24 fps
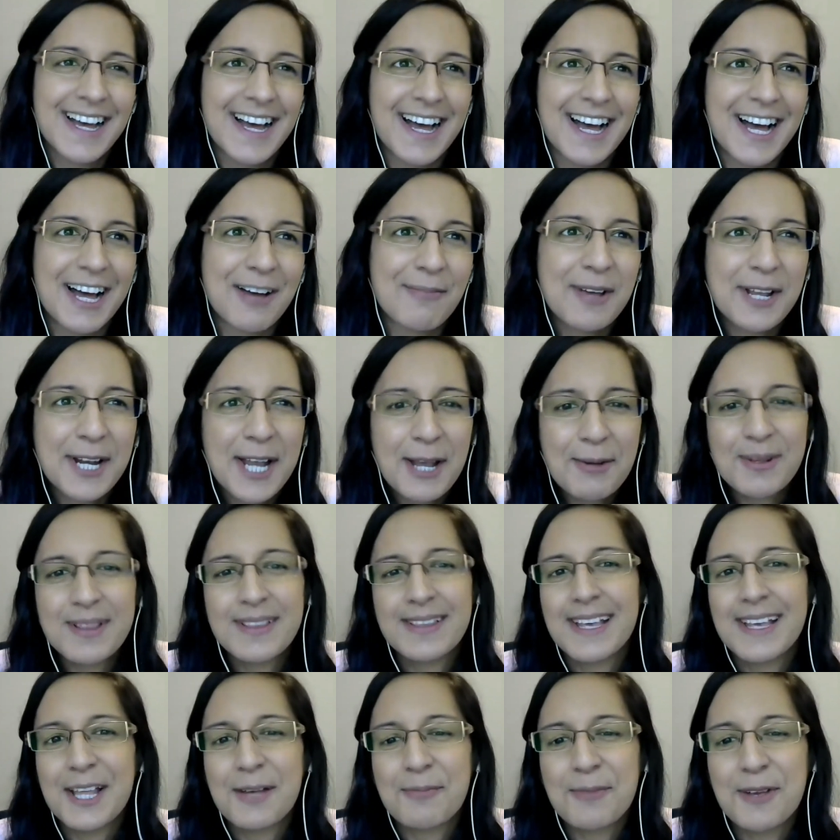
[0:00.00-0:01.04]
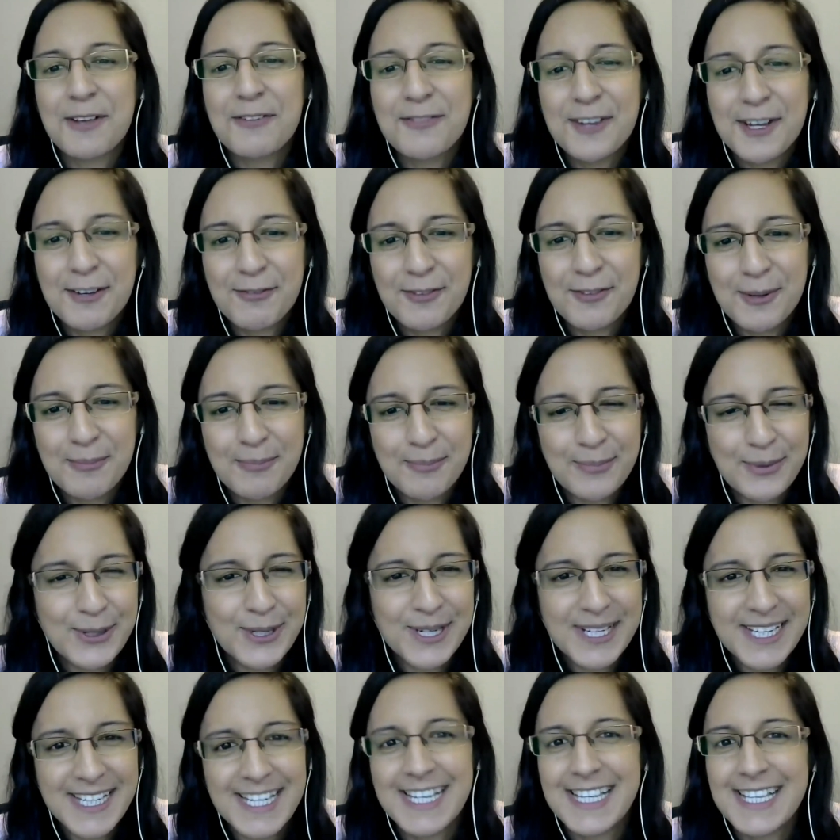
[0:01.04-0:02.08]
Um, and I would say that my favorite
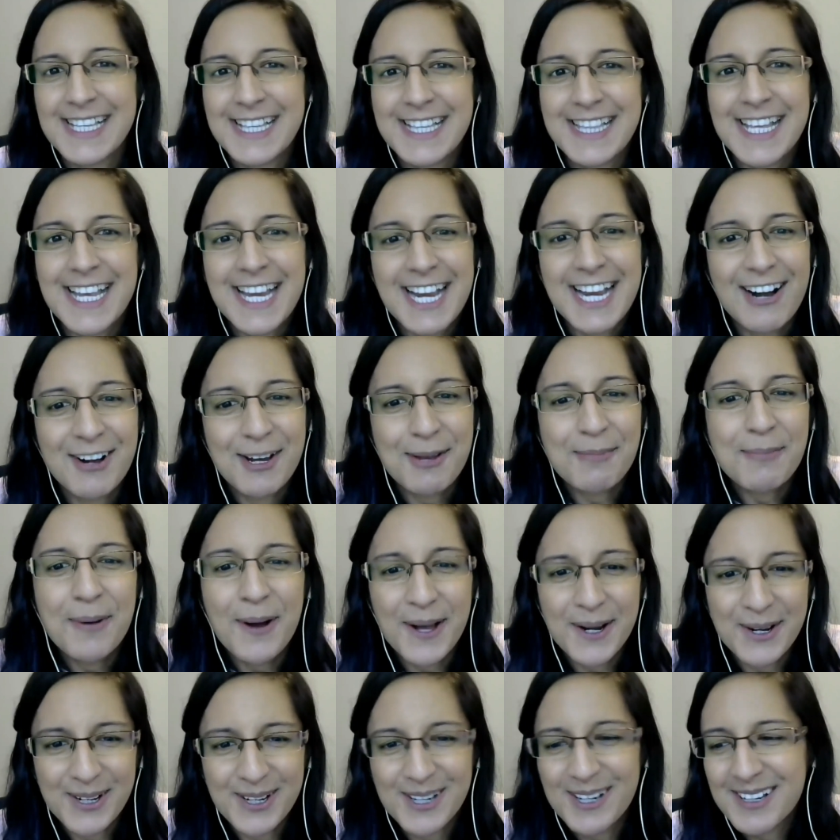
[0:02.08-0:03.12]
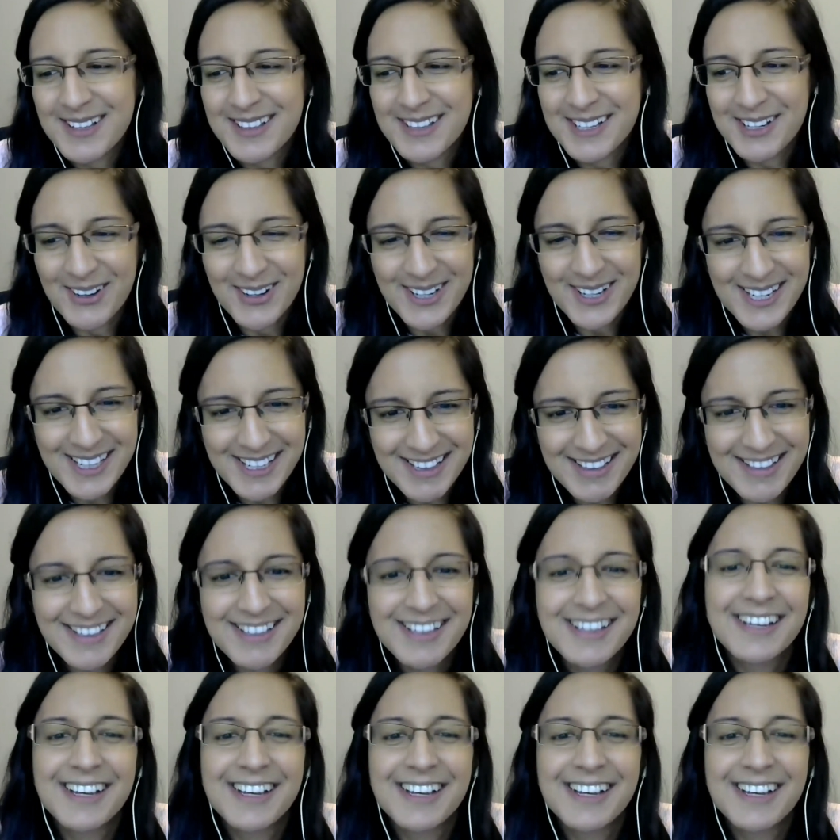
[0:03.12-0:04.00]
book is the Harry Potter series.